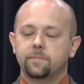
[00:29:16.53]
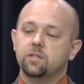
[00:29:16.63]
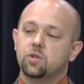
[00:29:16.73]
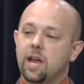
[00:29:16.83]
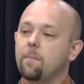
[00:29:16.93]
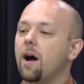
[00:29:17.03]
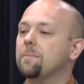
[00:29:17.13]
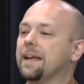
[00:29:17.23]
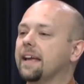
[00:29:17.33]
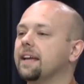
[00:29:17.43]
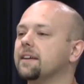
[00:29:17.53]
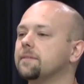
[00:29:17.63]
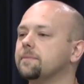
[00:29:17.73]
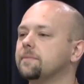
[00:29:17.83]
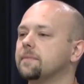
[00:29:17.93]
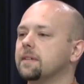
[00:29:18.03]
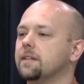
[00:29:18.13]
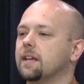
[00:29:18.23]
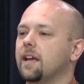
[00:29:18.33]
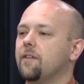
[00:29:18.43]
And shame on me
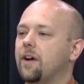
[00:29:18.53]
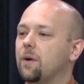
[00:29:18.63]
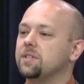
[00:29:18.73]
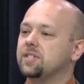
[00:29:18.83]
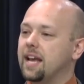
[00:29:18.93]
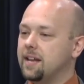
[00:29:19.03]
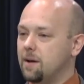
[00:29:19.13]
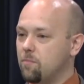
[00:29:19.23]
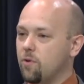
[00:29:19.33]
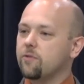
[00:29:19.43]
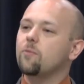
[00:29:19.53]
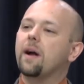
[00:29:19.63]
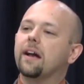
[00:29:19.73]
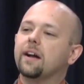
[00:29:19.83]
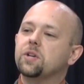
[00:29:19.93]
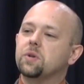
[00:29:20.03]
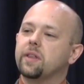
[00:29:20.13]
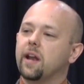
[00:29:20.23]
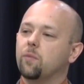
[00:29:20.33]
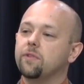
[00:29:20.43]
if I would stand up more for my country
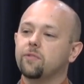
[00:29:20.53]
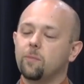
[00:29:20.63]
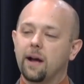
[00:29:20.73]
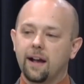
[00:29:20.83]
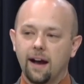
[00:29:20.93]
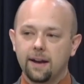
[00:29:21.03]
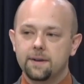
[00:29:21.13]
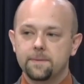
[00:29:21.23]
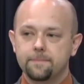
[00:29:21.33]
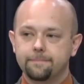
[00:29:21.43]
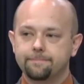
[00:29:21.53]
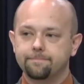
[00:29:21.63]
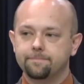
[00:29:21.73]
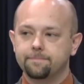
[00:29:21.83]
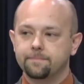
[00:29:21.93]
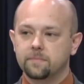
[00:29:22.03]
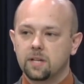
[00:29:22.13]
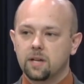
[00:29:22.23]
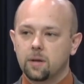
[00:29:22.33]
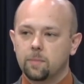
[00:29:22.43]
than I would for my God.
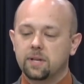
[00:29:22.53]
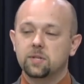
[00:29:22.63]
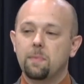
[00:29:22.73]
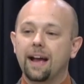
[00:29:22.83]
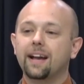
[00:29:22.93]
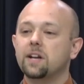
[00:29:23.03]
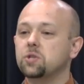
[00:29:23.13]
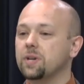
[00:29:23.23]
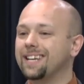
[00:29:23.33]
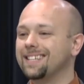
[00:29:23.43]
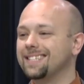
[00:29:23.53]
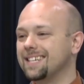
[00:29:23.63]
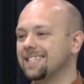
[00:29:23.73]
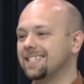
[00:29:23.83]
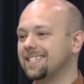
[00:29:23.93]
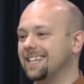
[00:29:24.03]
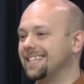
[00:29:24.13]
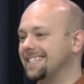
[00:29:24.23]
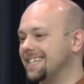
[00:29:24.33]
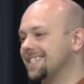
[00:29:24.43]
Because my country consists and
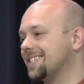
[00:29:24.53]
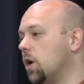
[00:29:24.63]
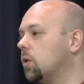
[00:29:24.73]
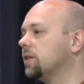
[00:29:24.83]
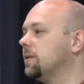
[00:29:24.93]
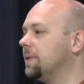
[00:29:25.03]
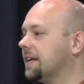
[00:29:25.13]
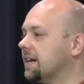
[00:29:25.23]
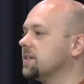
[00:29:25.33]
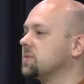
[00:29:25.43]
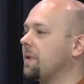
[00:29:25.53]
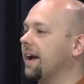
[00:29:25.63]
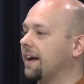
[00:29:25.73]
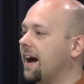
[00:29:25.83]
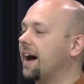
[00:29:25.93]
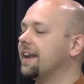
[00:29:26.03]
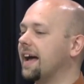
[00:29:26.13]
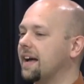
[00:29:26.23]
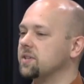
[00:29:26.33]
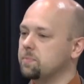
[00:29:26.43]
exists only because my God
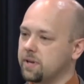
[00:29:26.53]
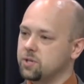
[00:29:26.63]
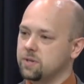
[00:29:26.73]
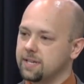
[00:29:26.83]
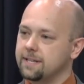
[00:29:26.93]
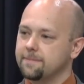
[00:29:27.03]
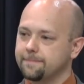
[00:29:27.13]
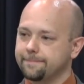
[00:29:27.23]
has pleasure in it.